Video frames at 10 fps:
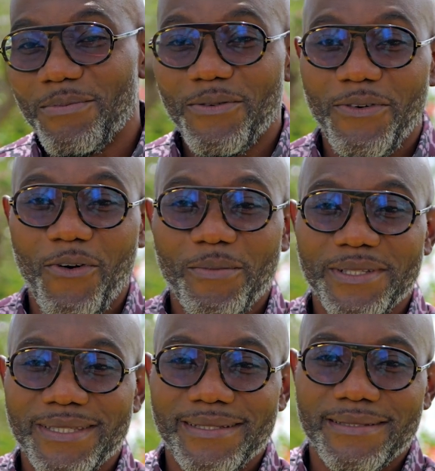
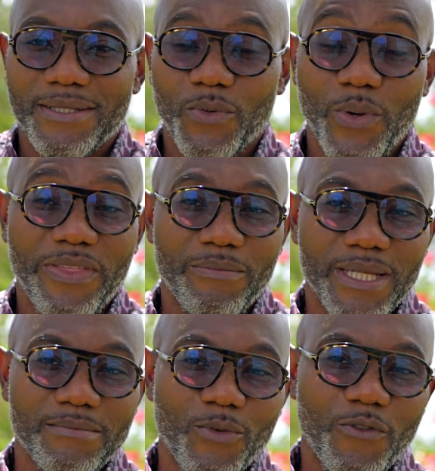performances and
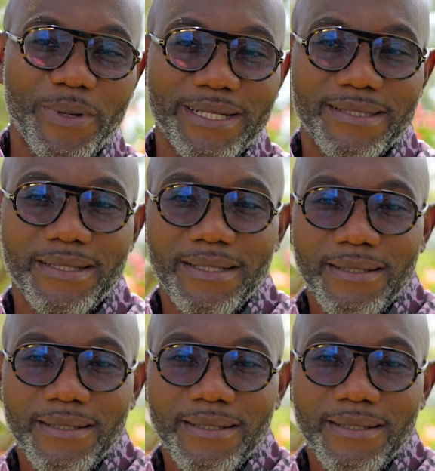rhythmic movements,